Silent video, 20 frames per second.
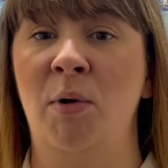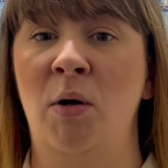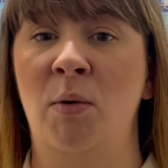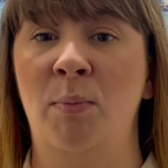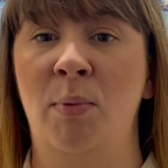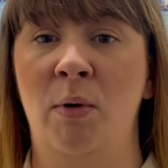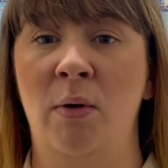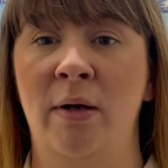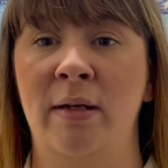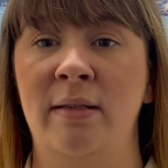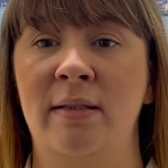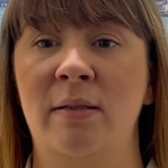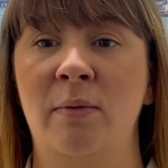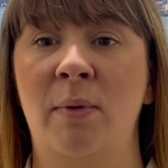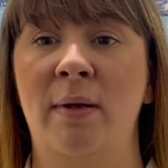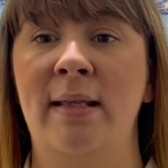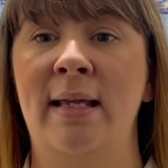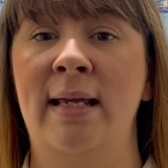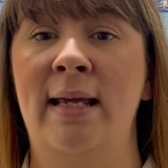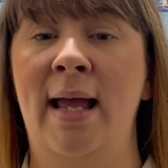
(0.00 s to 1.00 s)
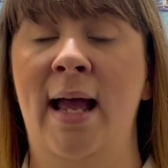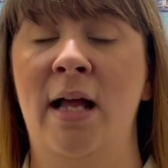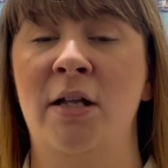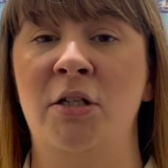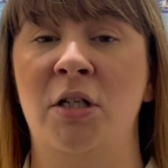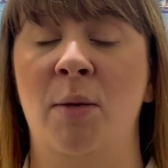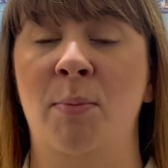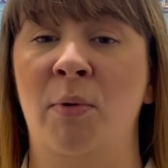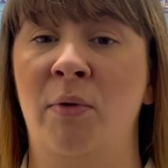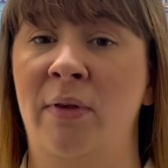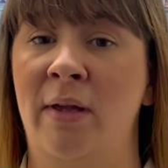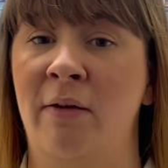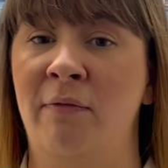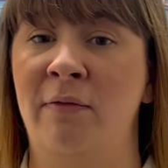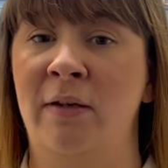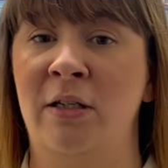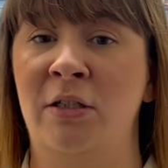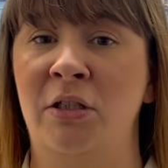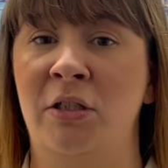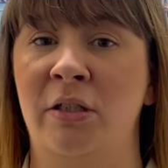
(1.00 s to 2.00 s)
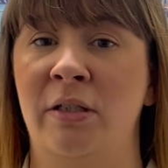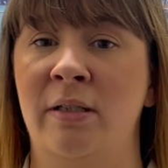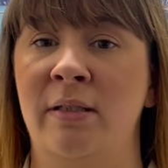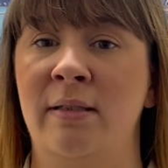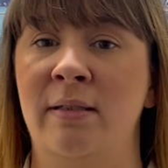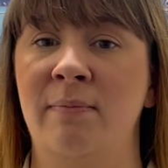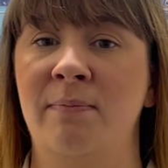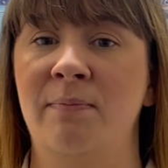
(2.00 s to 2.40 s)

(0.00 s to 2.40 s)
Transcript: on points when they catch up on their fixtures.